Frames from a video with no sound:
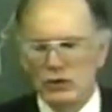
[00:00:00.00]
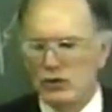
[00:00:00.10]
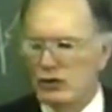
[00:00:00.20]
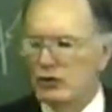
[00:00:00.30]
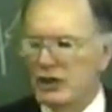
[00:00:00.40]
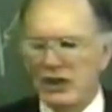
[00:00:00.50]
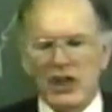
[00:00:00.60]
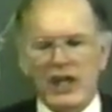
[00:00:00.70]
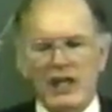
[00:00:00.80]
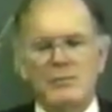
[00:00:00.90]
do it
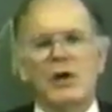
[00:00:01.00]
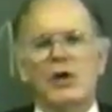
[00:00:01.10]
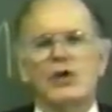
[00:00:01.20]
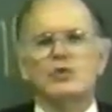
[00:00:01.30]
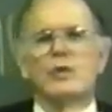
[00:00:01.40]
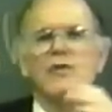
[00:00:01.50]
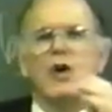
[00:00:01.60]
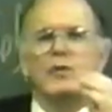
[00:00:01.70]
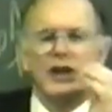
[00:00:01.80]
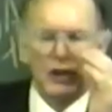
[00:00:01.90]
again because we've
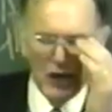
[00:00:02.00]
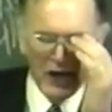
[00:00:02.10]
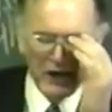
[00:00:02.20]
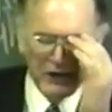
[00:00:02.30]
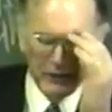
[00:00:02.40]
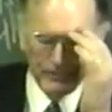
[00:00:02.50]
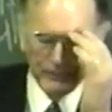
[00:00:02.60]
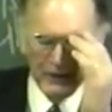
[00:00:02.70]
already done it.